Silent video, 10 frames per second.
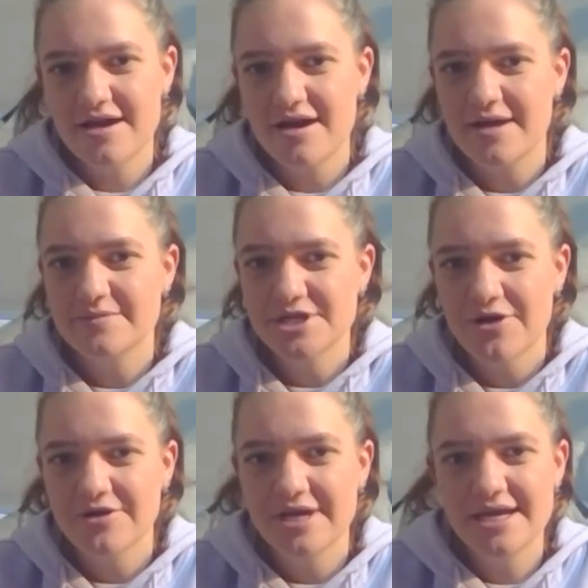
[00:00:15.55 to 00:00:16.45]
I'm
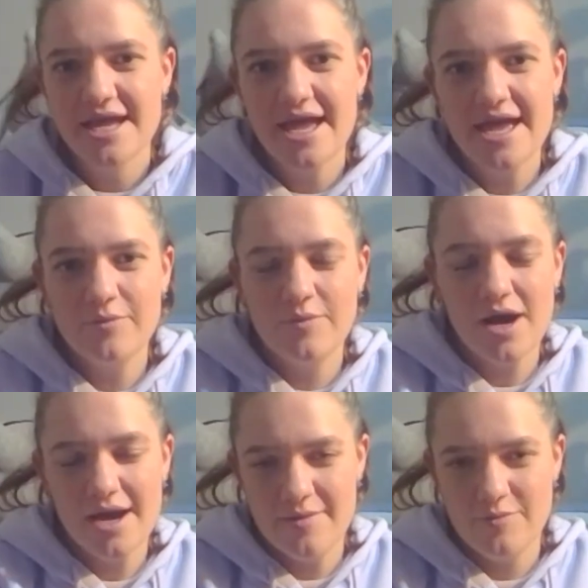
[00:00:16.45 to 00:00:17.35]
Toni and
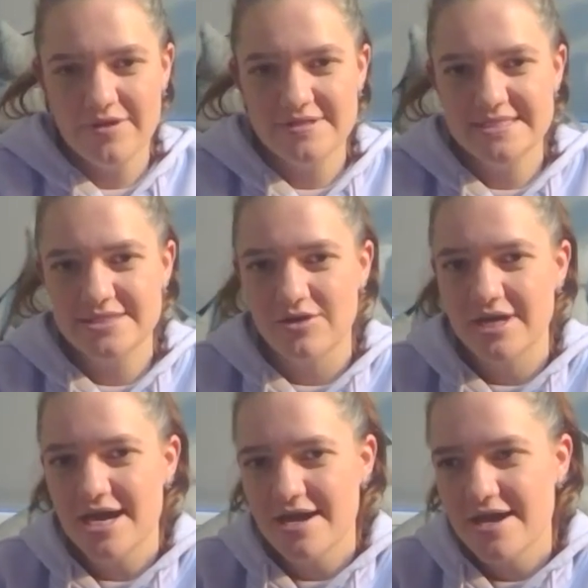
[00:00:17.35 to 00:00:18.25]
I am with Sanne.